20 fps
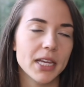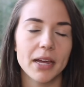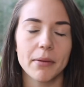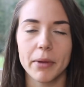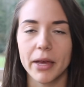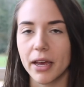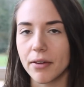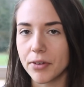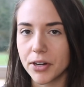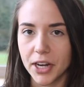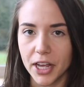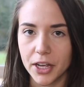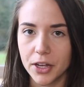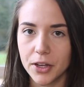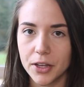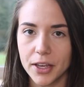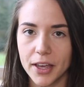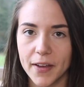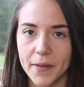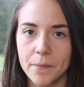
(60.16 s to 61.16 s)
and my everyday
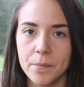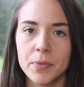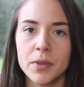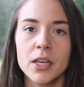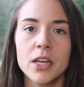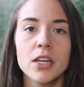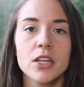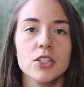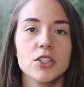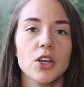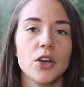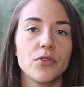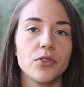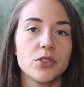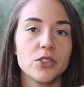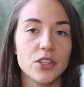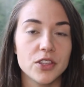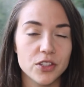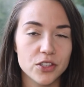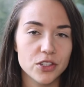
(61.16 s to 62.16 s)
cooking. So if you
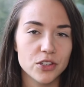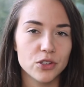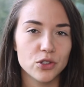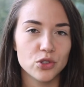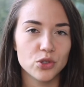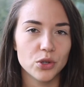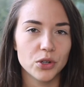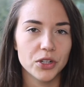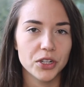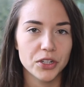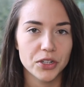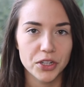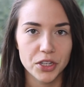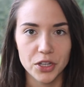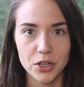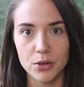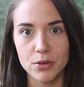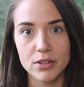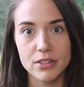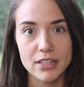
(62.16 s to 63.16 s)
see this in a store near
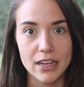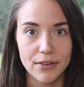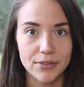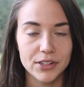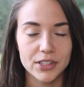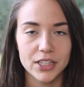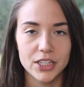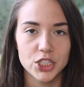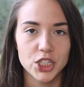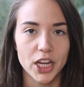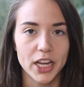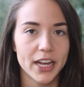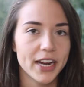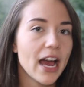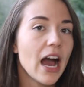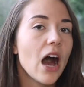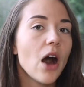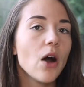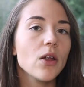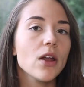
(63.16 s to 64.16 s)
you, definitely check it
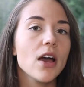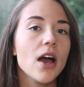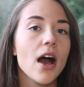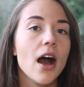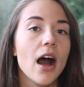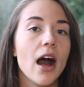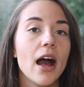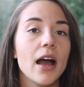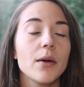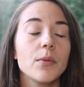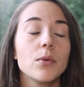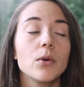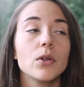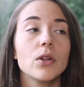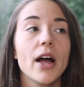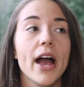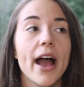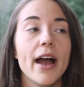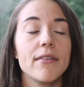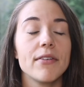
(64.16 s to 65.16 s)
out. I
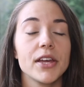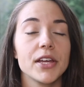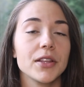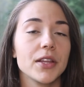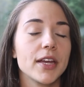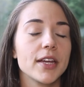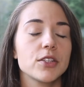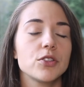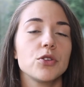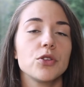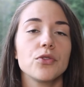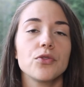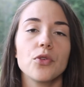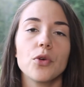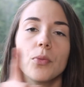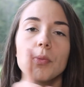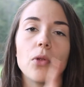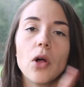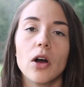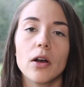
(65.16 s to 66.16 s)
will have a link to the
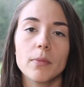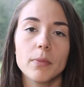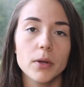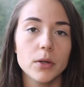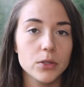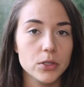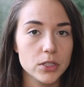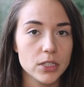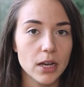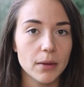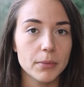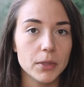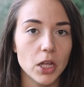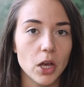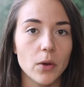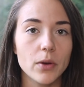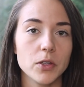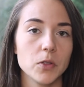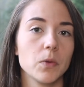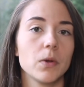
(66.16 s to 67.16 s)
full blog post down
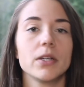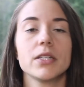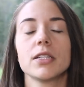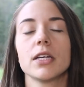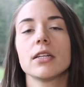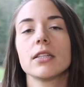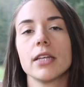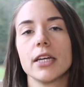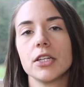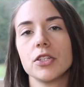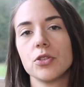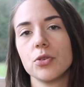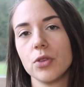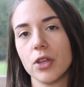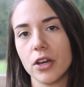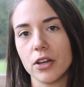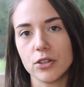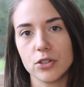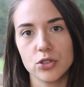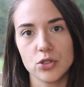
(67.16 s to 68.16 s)
below as well as a link to
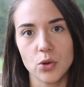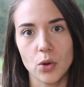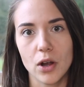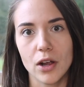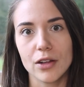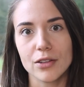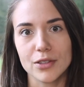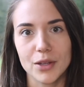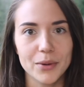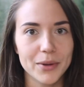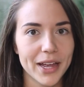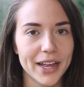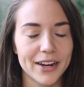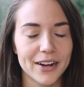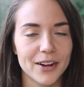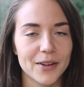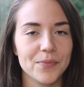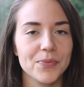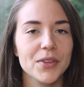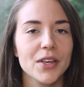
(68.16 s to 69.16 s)
their store
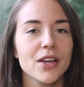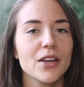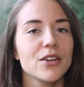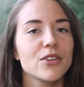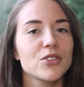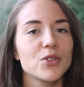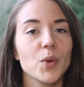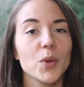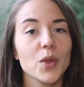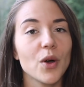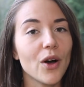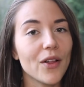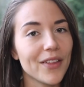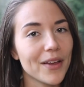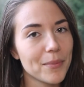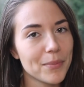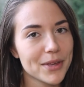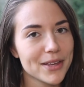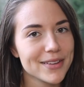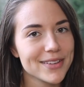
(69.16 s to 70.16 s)
locator. So with all
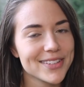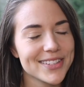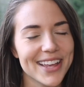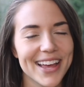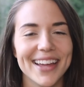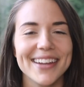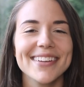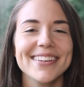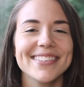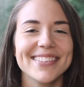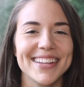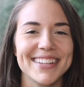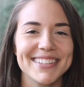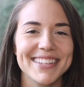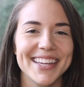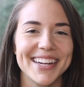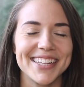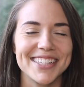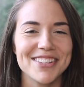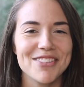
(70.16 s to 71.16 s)
that being said, let's
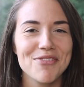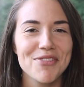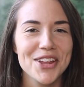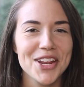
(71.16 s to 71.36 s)
get into the